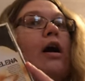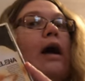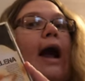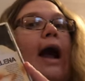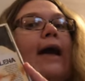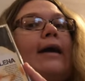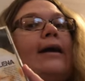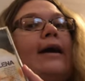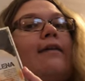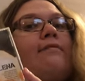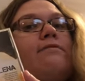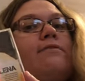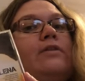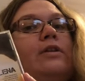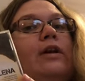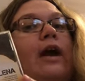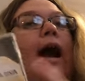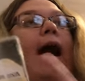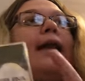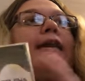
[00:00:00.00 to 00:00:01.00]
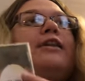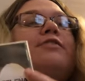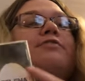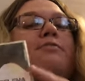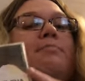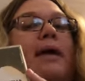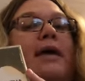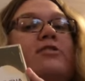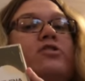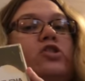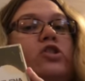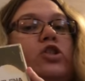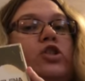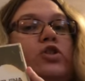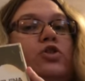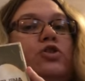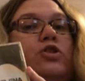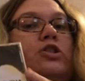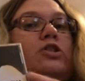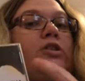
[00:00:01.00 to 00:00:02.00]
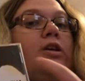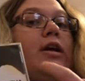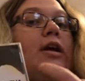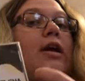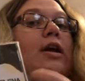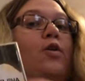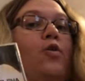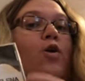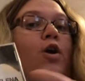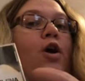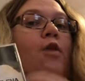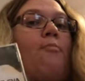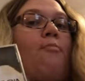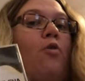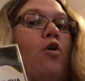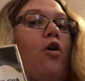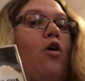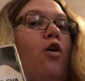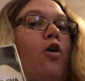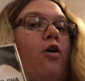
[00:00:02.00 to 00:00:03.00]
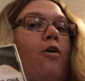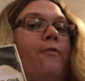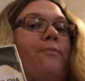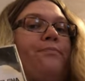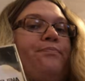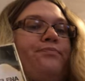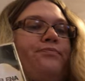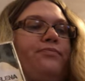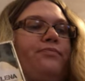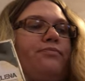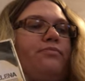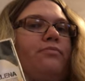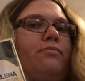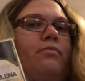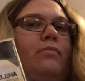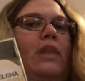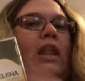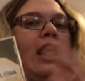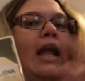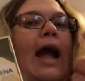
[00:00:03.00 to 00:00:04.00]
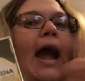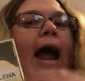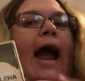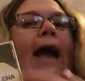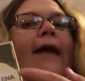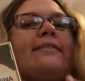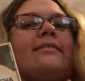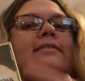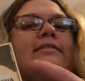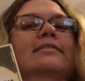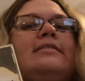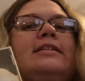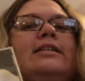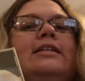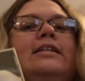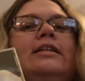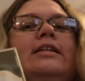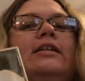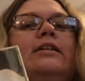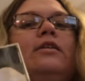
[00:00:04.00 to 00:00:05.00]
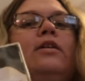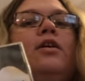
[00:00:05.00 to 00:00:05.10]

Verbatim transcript: I have li I live in Massachusetts and Holyoke Mall has a CD.